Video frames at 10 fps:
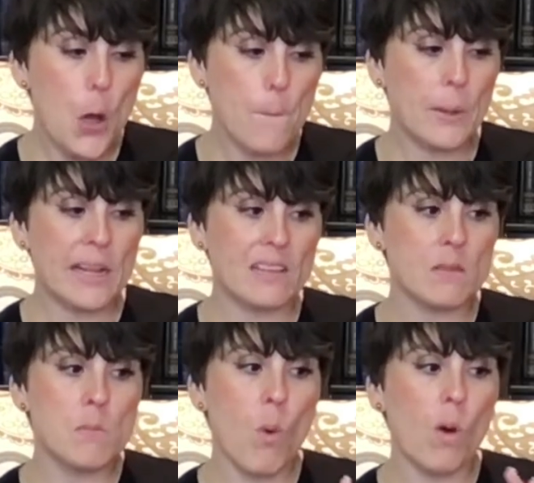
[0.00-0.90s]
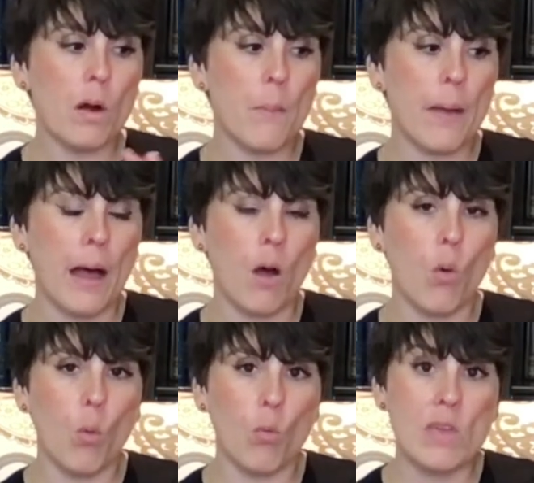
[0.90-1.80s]
but it's more
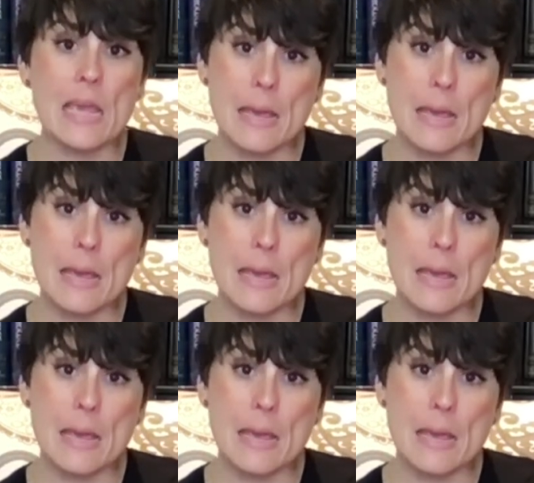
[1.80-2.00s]
about the